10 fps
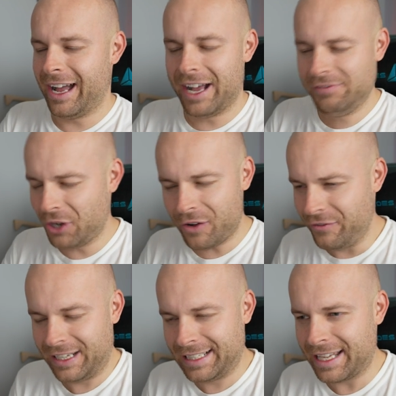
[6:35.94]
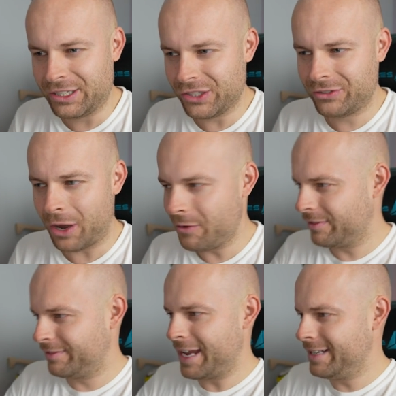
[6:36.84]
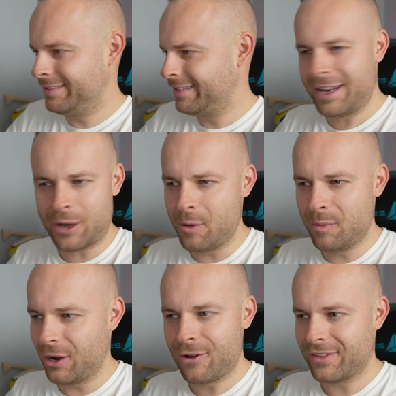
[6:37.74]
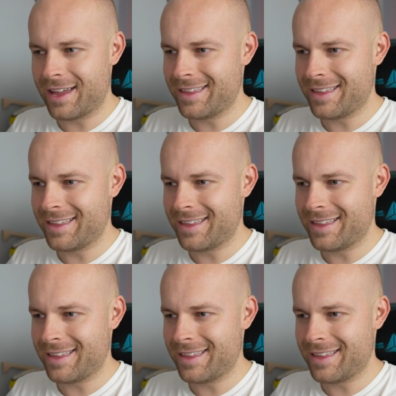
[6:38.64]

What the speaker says: I've got a feeling they just don't belong there.